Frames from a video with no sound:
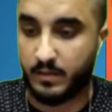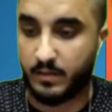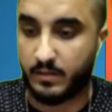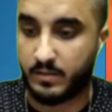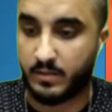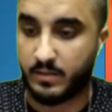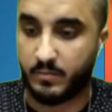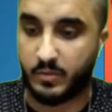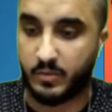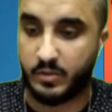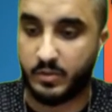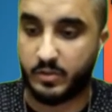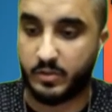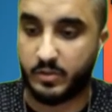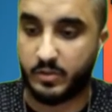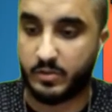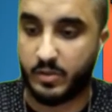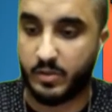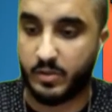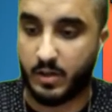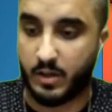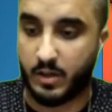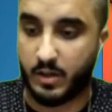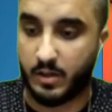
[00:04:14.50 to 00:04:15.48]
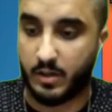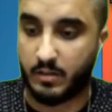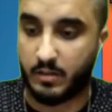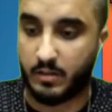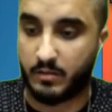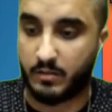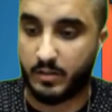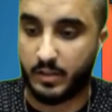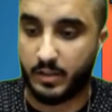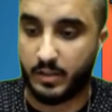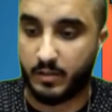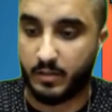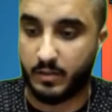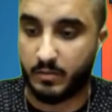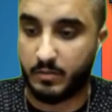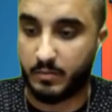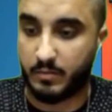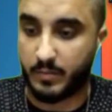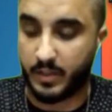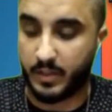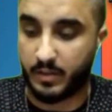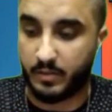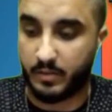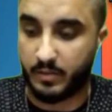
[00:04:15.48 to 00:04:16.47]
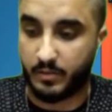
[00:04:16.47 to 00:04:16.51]
Simply just start,
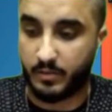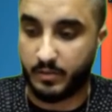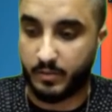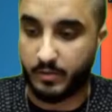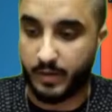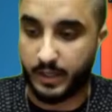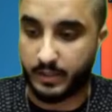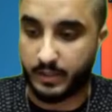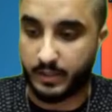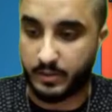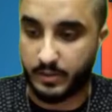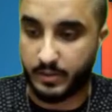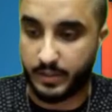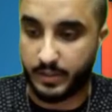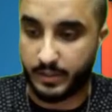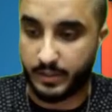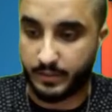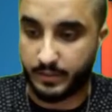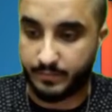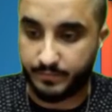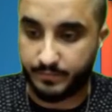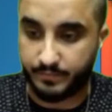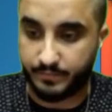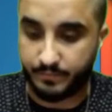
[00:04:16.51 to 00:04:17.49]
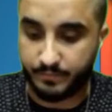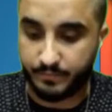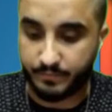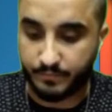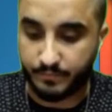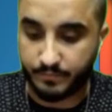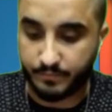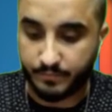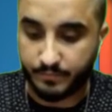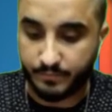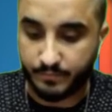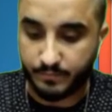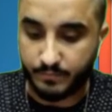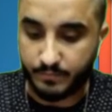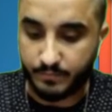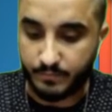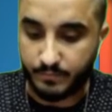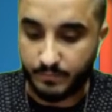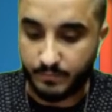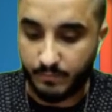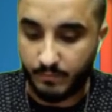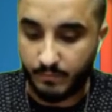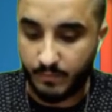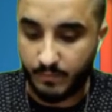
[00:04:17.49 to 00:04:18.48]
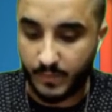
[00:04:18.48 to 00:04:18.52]
make a new directory.
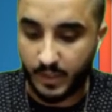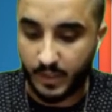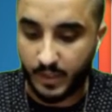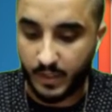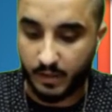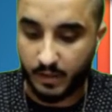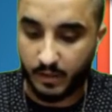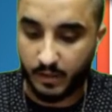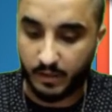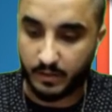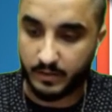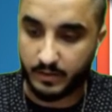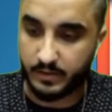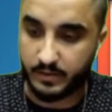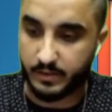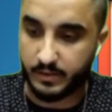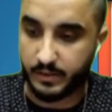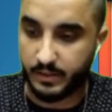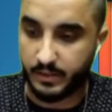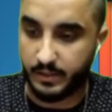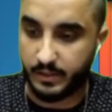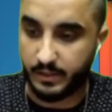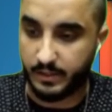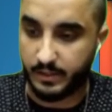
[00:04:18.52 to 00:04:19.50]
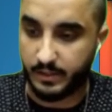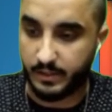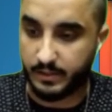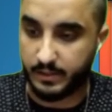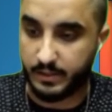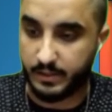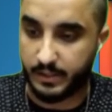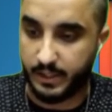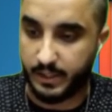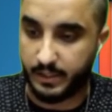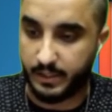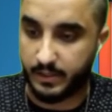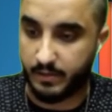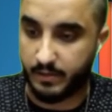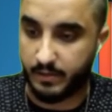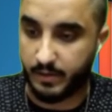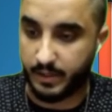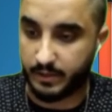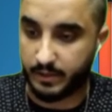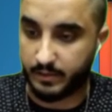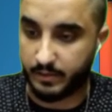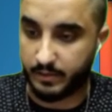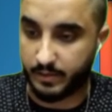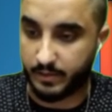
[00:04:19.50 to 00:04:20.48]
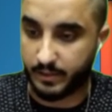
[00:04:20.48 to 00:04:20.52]
Let's cd into that
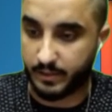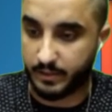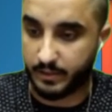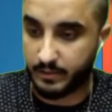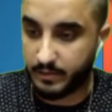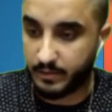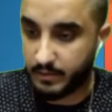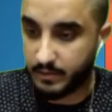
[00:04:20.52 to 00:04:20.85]
directory.